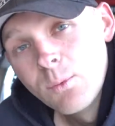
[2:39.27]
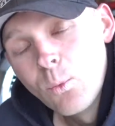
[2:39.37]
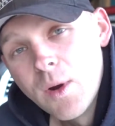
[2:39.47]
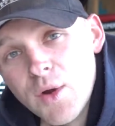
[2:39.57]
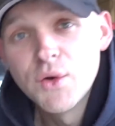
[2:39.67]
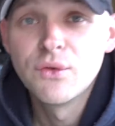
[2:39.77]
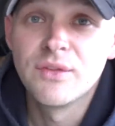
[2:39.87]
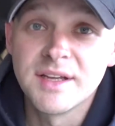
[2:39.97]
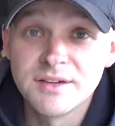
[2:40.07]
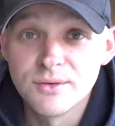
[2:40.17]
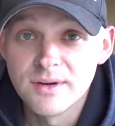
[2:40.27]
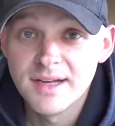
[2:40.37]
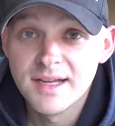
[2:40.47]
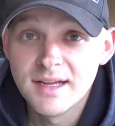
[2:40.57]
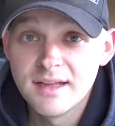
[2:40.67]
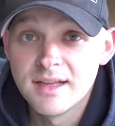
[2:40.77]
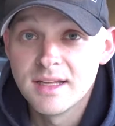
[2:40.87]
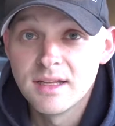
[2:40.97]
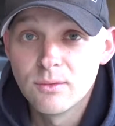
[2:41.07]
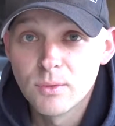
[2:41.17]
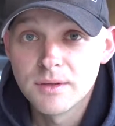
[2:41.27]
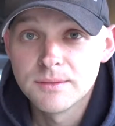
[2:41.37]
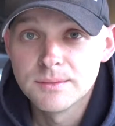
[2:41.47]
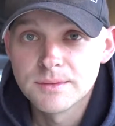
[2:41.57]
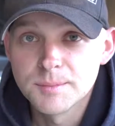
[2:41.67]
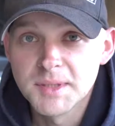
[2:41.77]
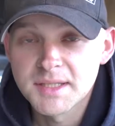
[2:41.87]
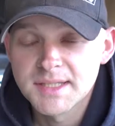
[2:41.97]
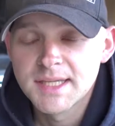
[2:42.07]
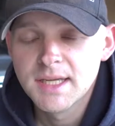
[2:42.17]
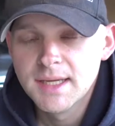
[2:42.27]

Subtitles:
where things are at and what to expect